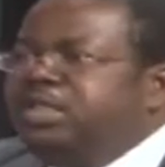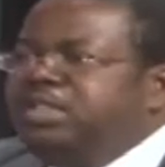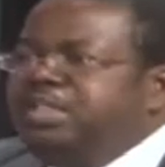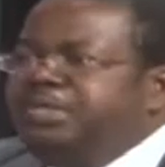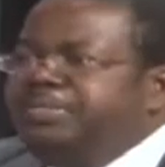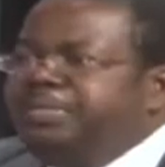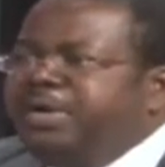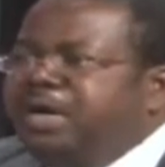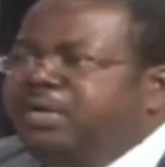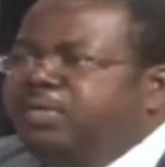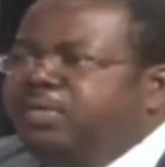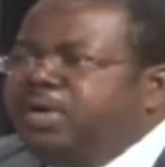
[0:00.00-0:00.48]

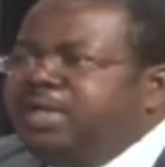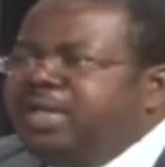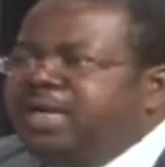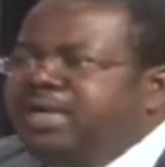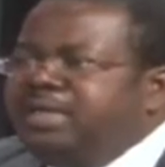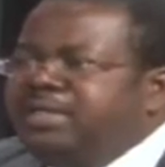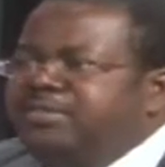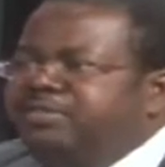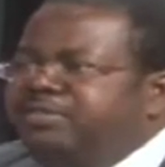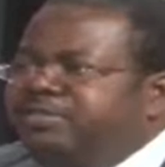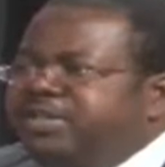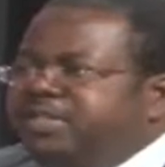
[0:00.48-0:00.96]
about whether
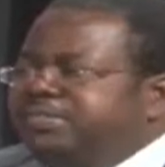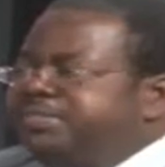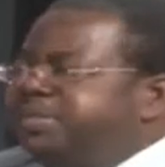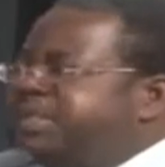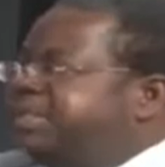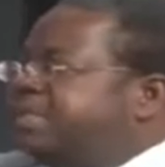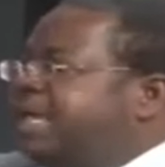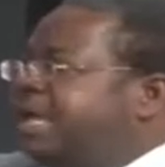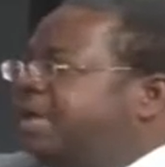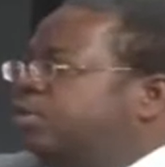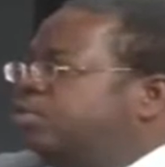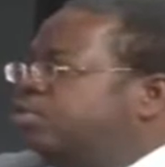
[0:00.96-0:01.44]
the
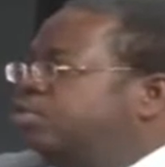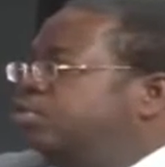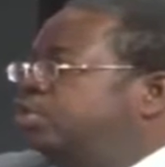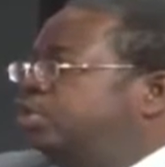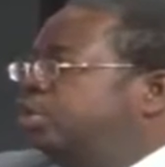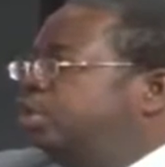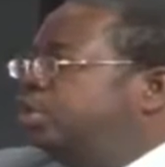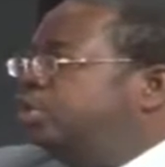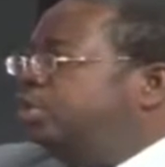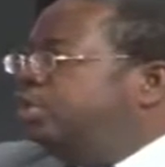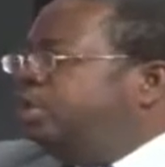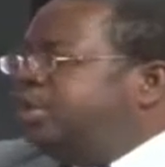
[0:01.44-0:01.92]
investments are good
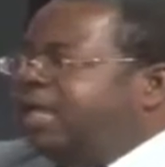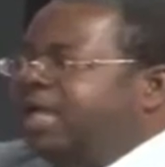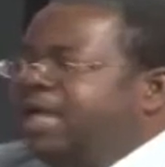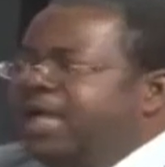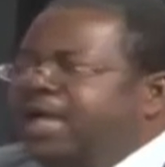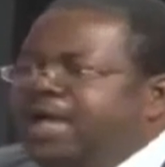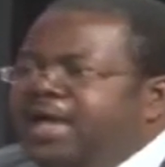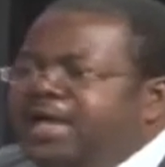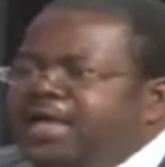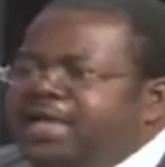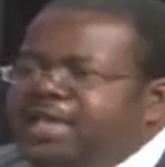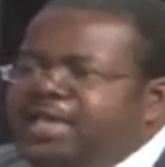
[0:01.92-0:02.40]
or not.
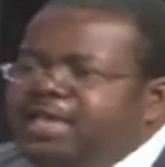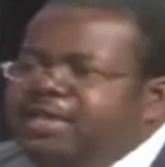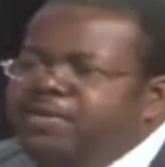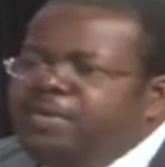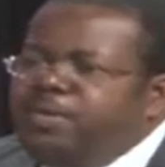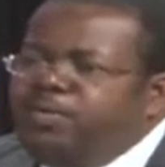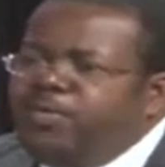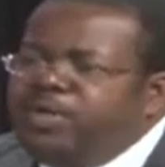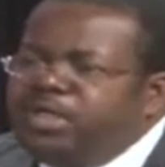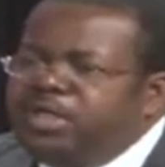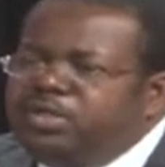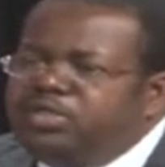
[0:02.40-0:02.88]

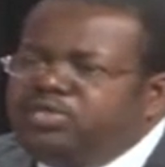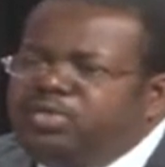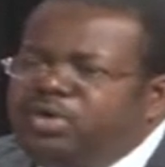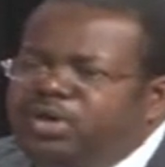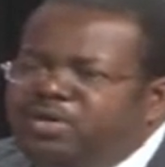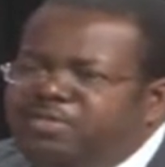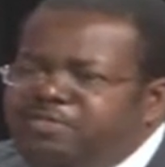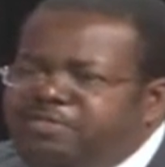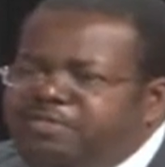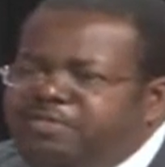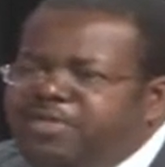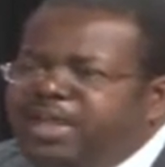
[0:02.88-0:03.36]
We need to
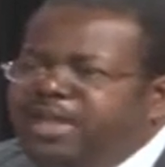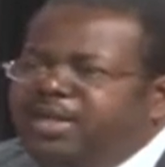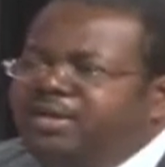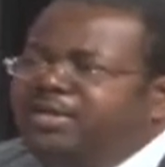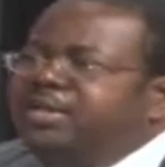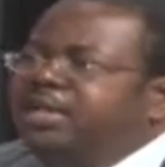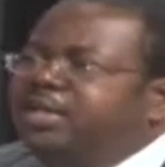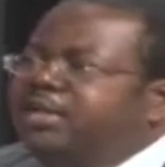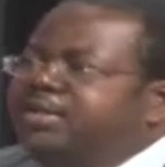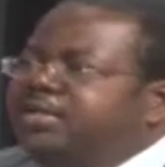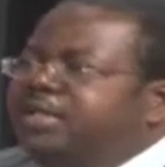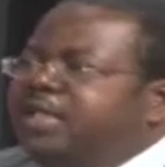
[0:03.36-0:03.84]
unveil
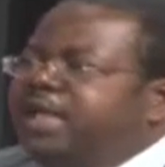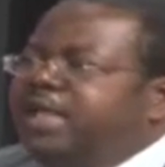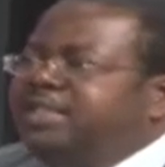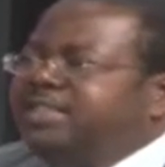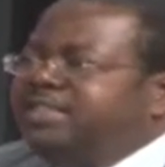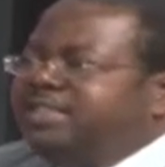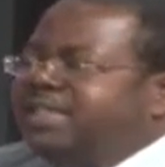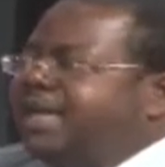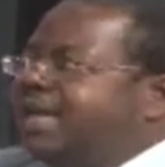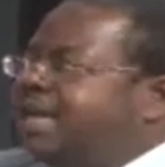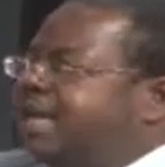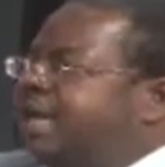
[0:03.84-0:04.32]
the
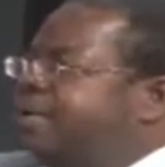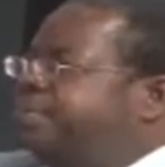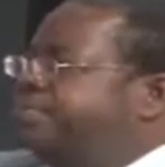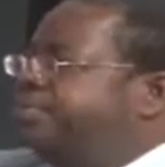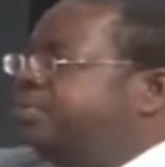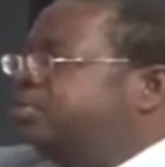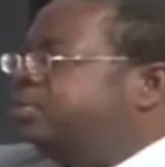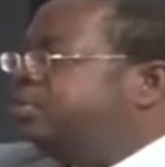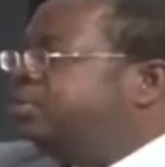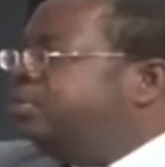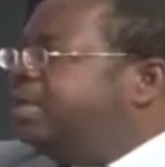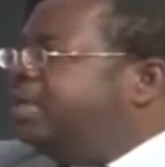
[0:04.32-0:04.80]
entire
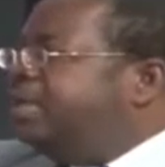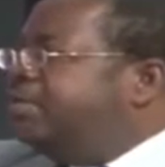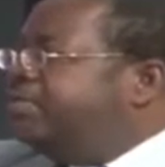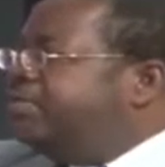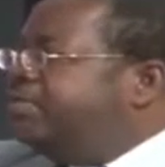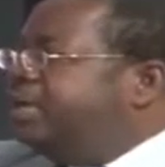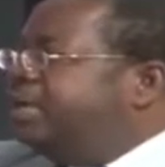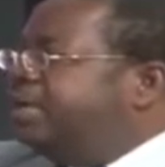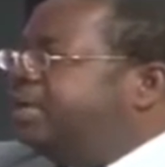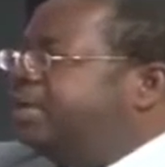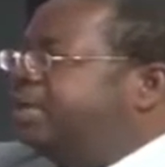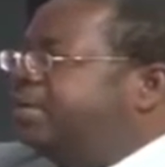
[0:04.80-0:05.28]
episode and
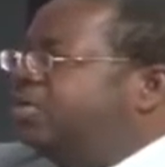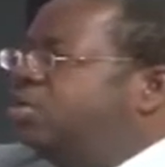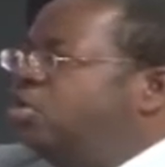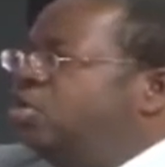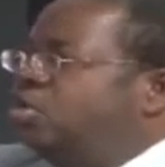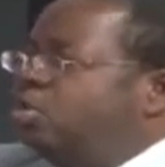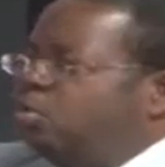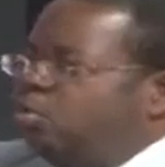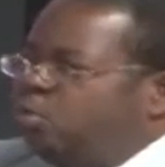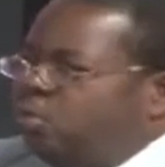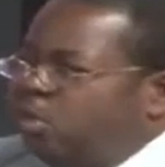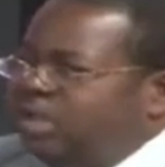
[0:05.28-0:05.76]
find out
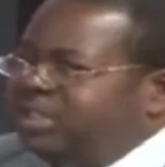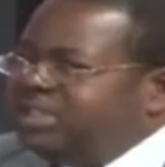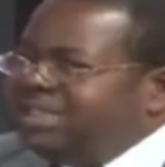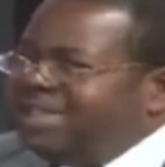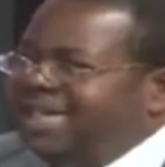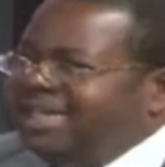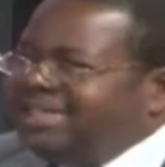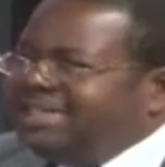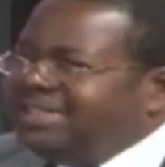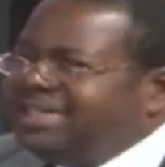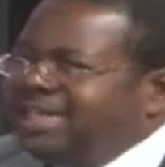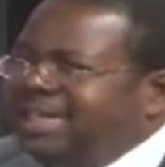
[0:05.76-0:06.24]
what
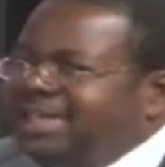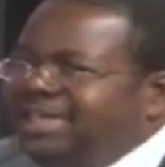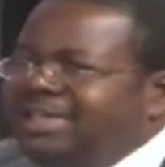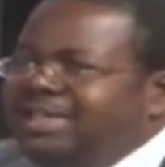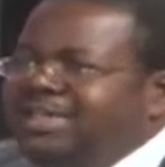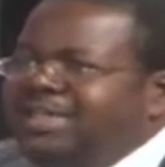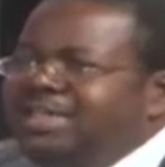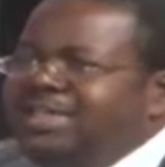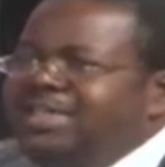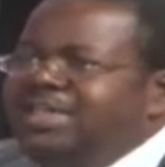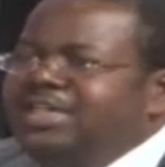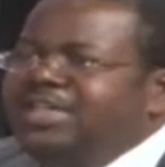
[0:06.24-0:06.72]

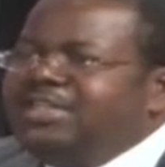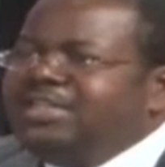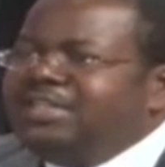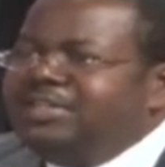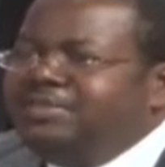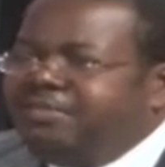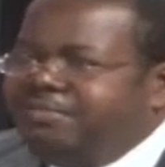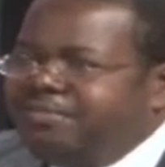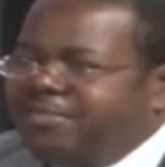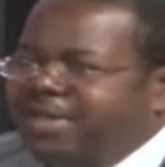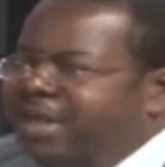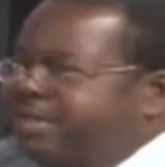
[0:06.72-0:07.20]
exactly is
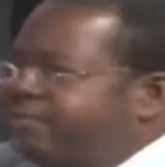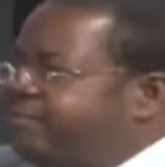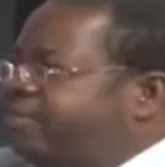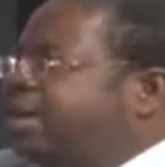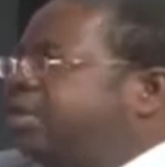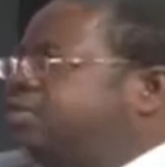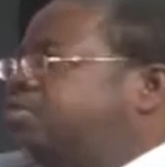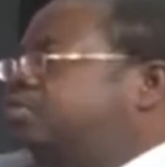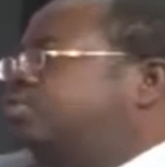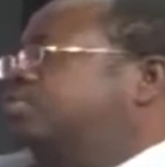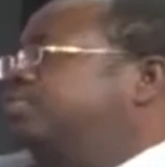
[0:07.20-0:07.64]
the fear factor.